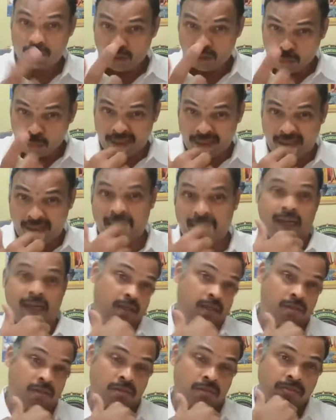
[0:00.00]
we need
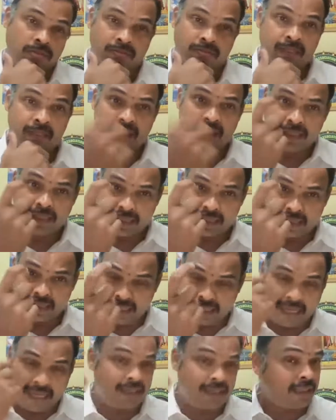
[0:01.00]
to
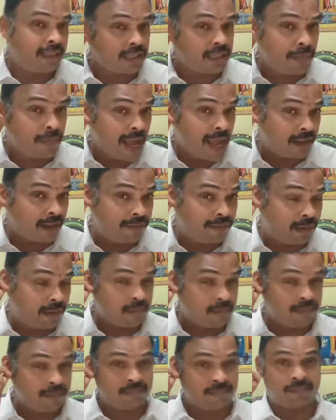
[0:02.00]
get this back from